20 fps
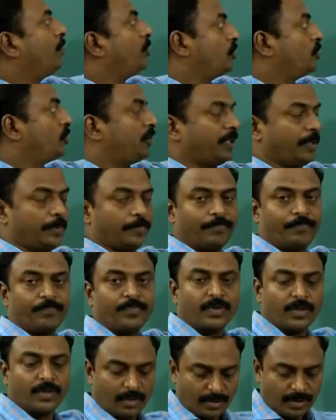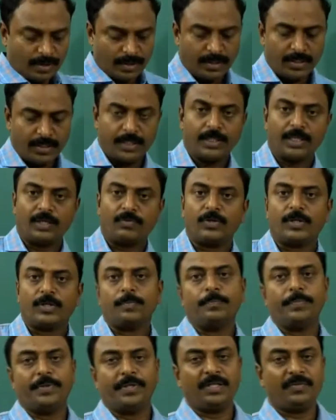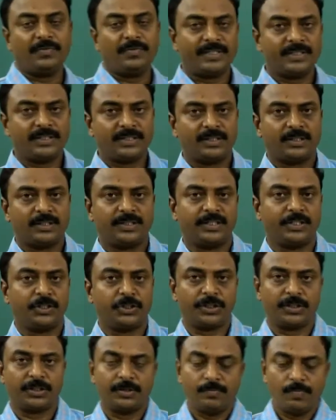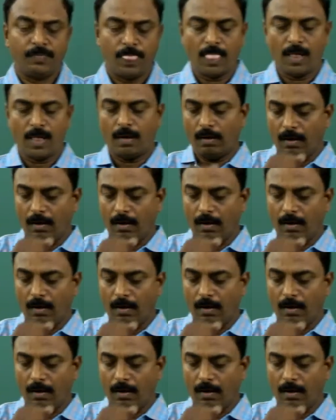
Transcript: hosting. In our previous session